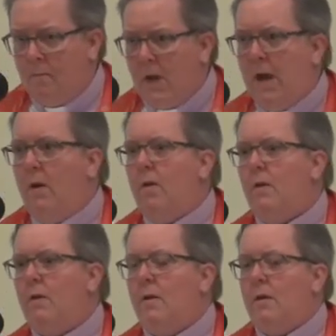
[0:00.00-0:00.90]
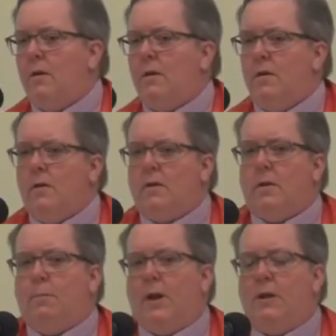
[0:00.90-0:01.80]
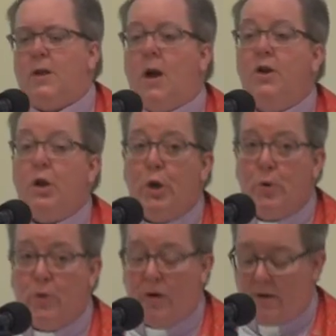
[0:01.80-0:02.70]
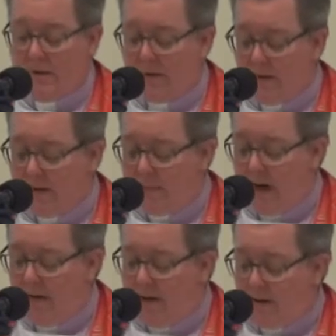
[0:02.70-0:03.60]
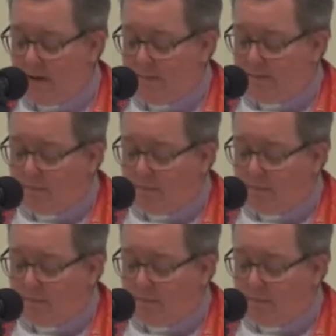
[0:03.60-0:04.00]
held someplace unknown to those parents.